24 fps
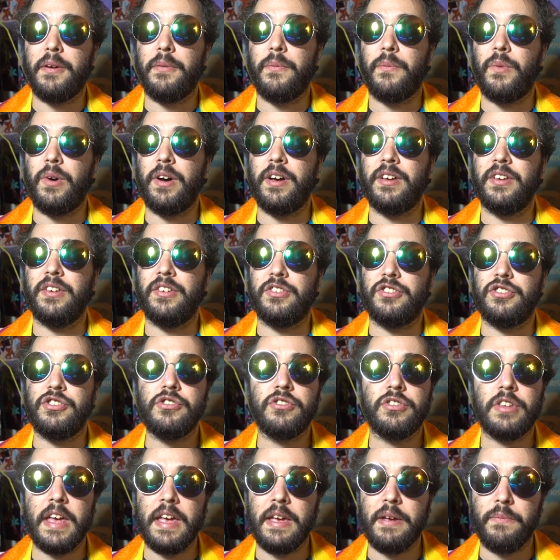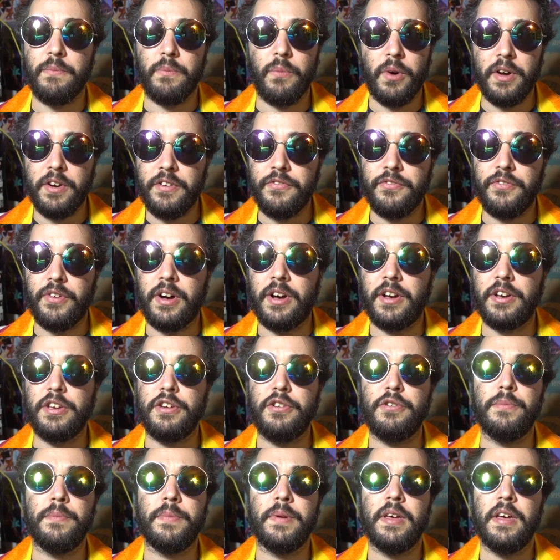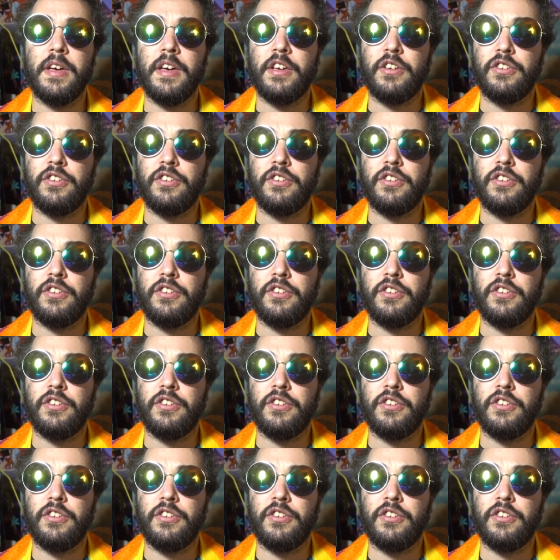was just a one-volume